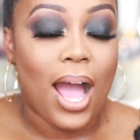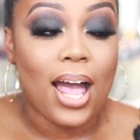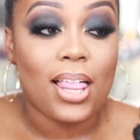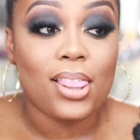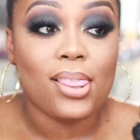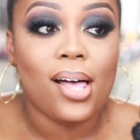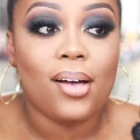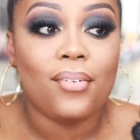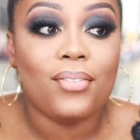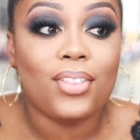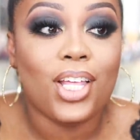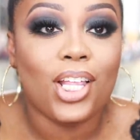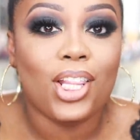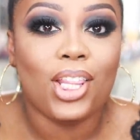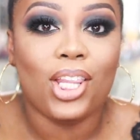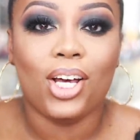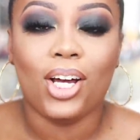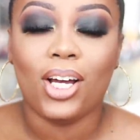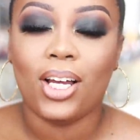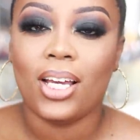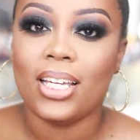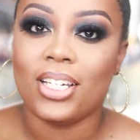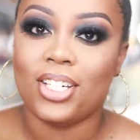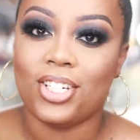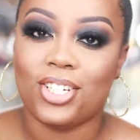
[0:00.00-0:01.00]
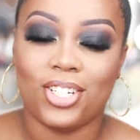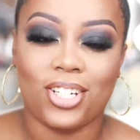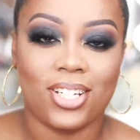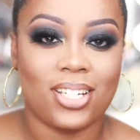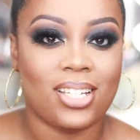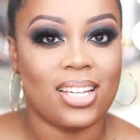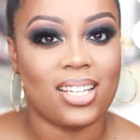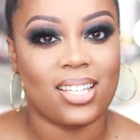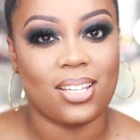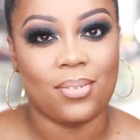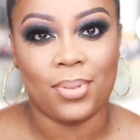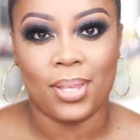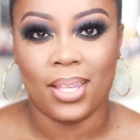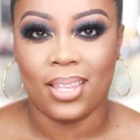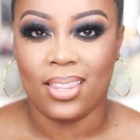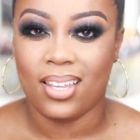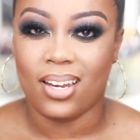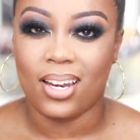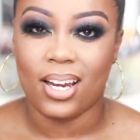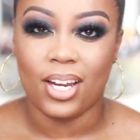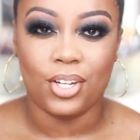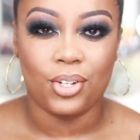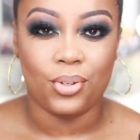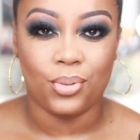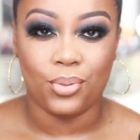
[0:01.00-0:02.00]
I love the look. It's just not something
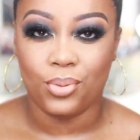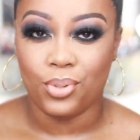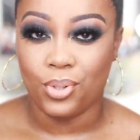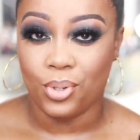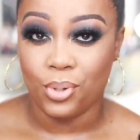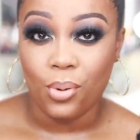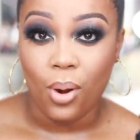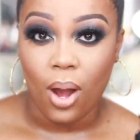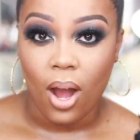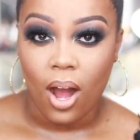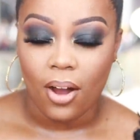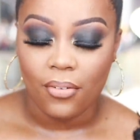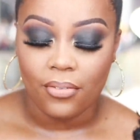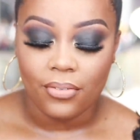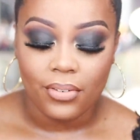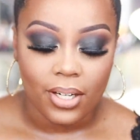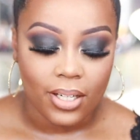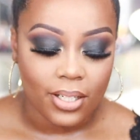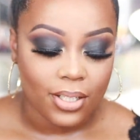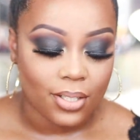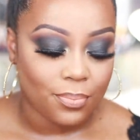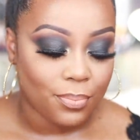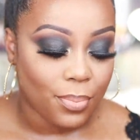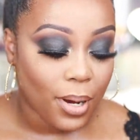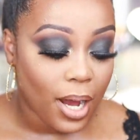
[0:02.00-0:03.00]
that I do too often.